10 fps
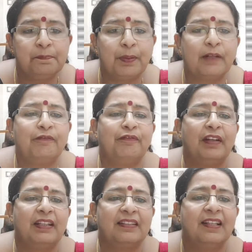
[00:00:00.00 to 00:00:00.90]

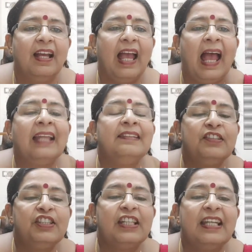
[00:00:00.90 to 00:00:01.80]
perfect
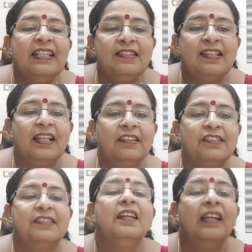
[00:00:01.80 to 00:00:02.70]
and
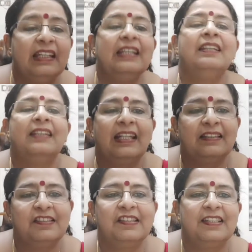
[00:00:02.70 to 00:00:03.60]
changeless in
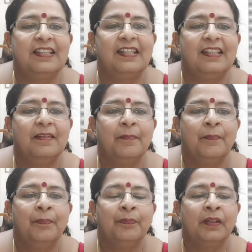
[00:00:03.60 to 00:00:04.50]
that city.
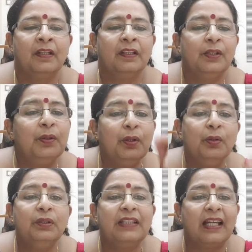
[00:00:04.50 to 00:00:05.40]
You
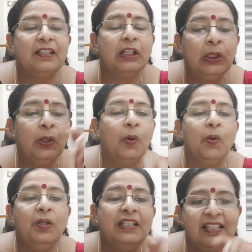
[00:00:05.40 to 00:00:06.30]
know that
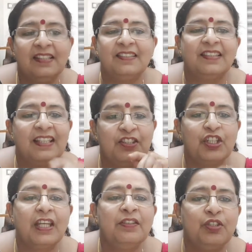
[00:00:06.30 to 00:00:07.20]
gold is a
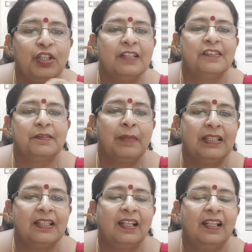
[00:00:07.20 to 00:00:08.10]
changeless
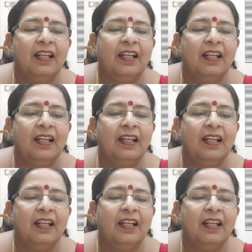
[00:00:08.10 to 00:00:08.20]
metal.